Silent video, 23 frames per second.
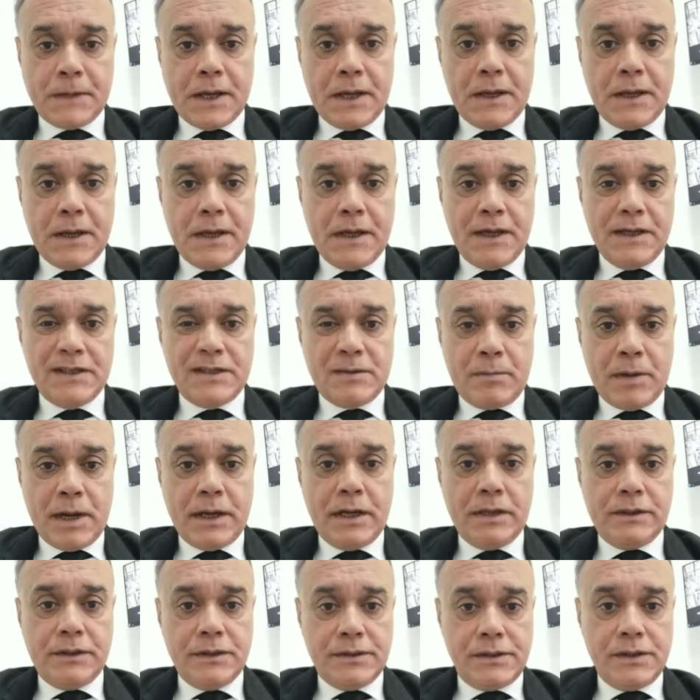is a
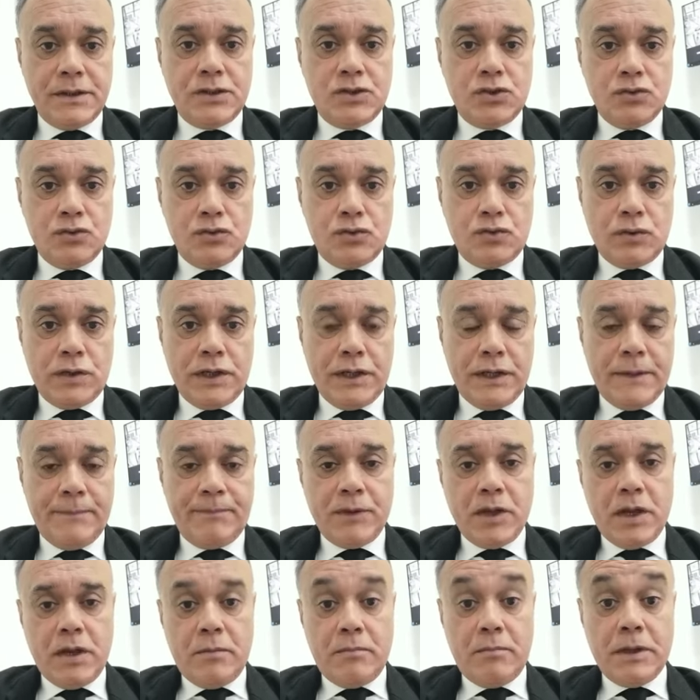mild disease usually.
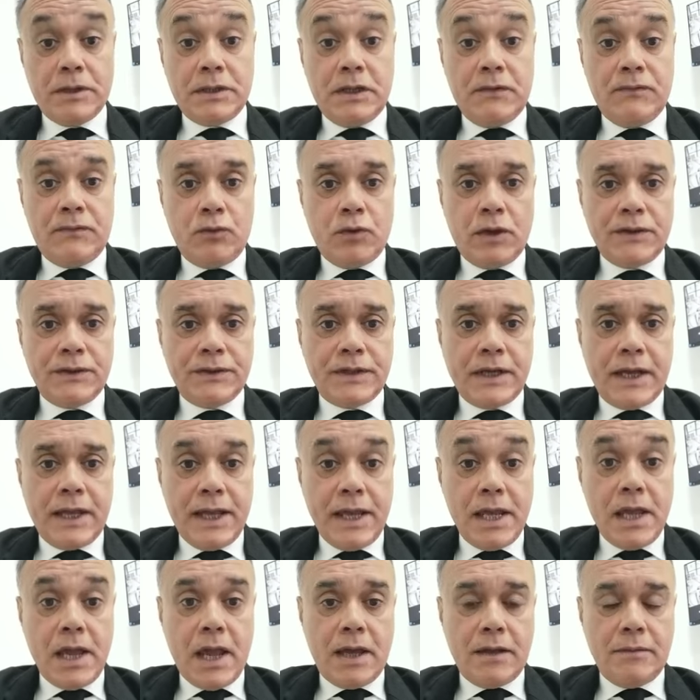But influenza
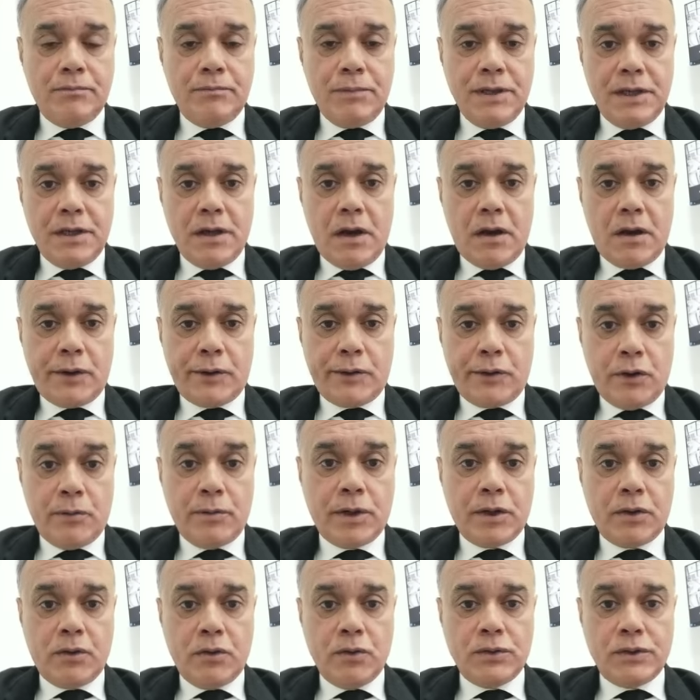A and B are
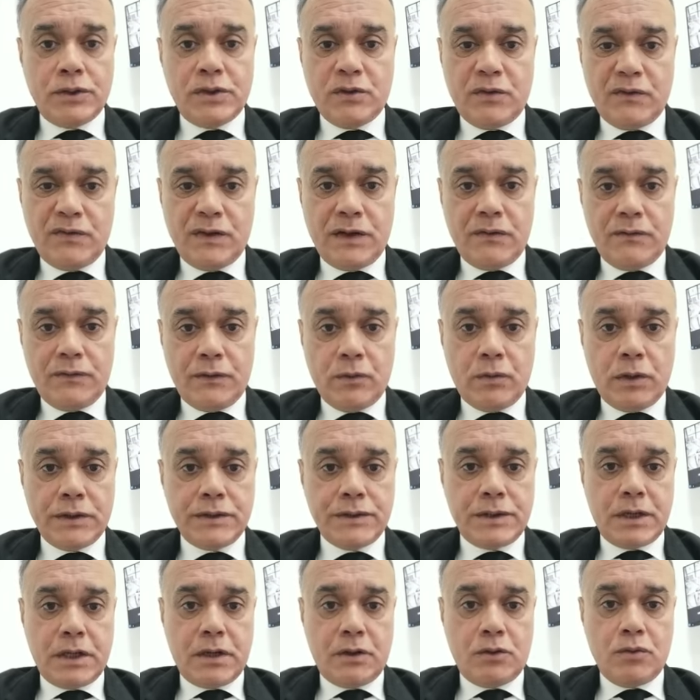common causes of
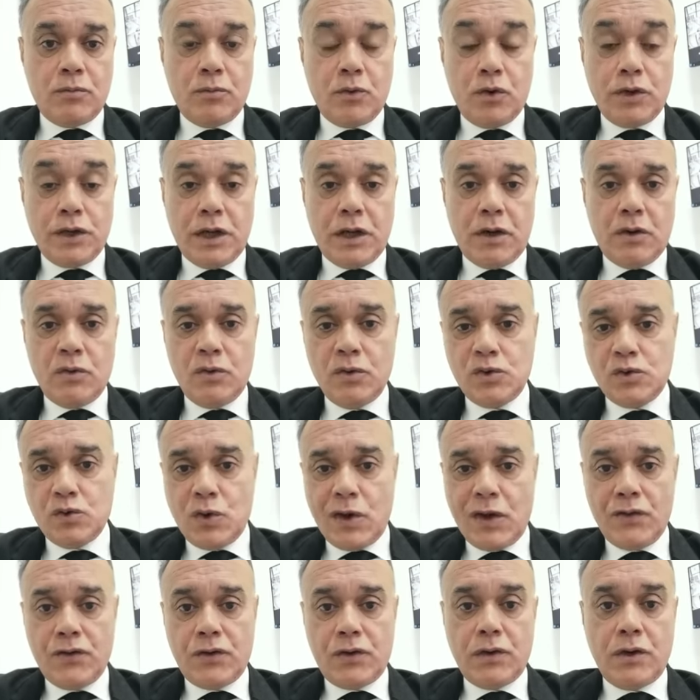influenza pneumonia. Also
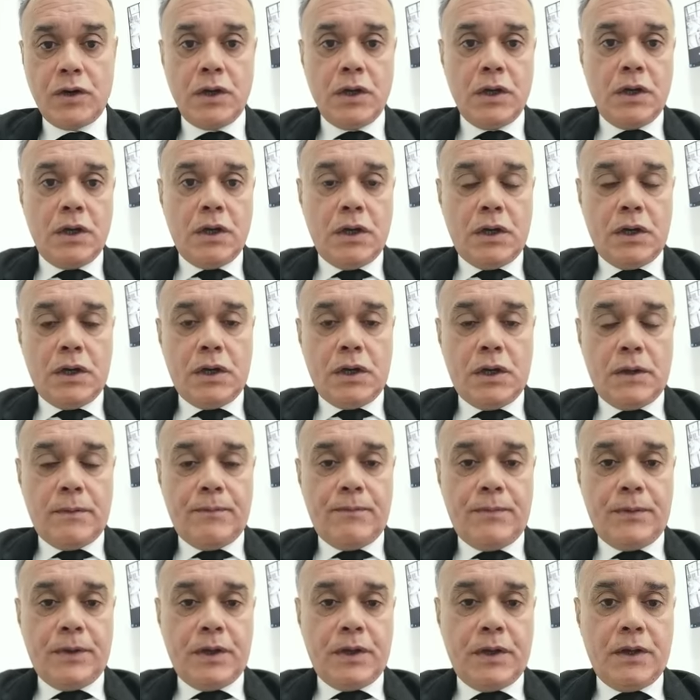other
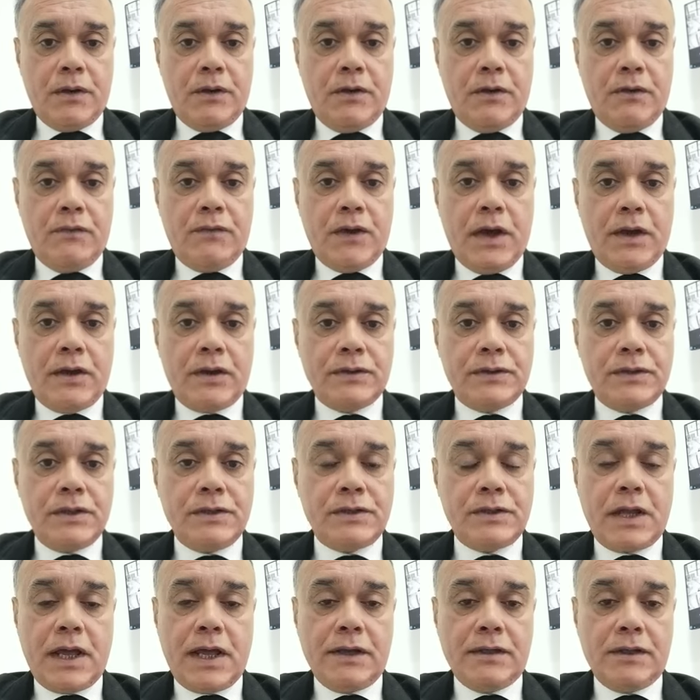
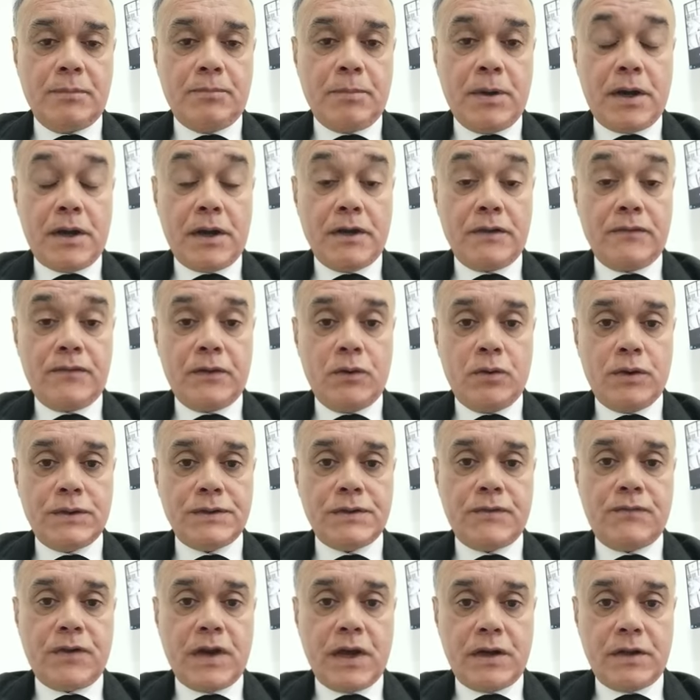viruses like the
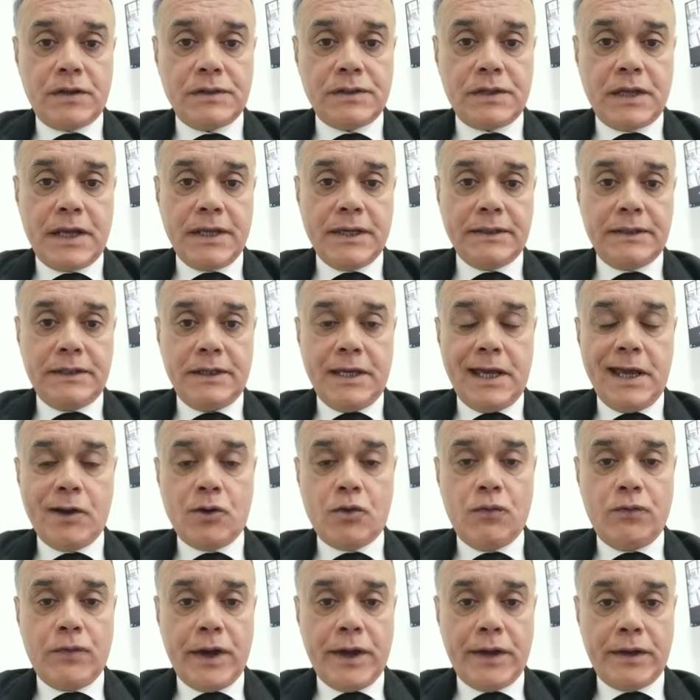parainfluenza virus, like the
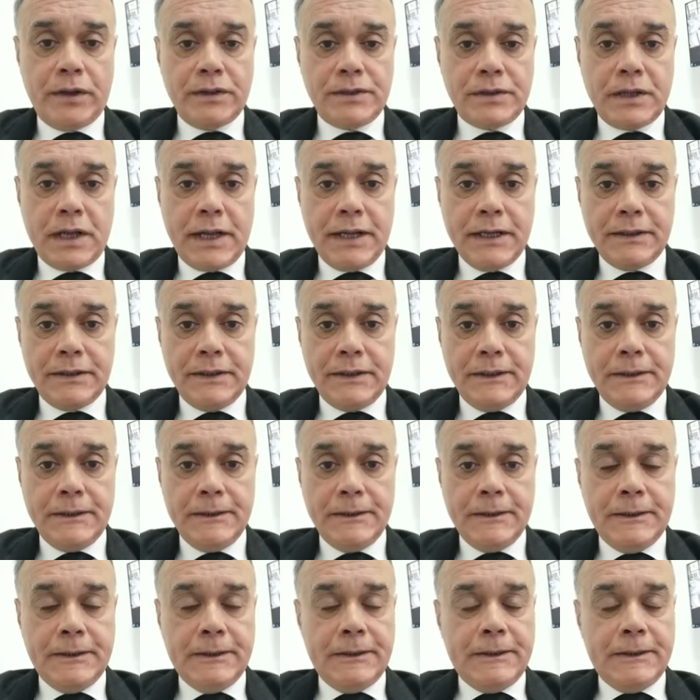echovirus, like the